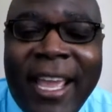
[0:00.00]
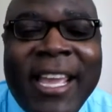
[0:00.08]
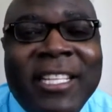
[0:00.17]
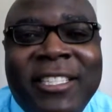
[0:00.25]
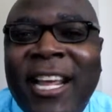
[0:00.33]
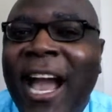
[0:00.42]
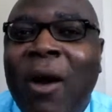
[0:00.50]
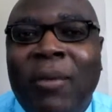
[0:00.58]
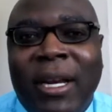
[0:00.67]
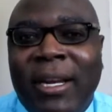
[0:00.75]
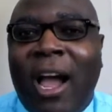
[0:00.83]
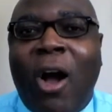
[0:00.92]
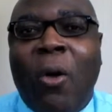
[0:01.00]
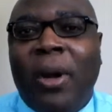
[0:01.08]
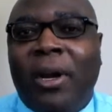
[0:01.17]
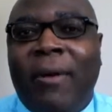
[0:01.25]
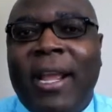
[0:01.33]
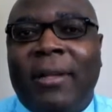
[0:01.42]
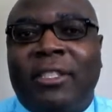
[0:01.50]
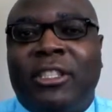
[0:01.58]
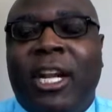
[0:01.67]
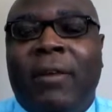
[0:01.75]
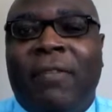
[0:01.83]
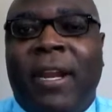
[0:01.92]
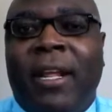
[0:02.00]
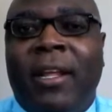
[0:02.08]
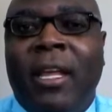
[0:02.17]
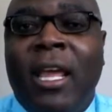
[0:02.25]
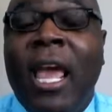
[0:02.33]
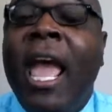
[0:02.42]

And he's touting all the great stuff in it.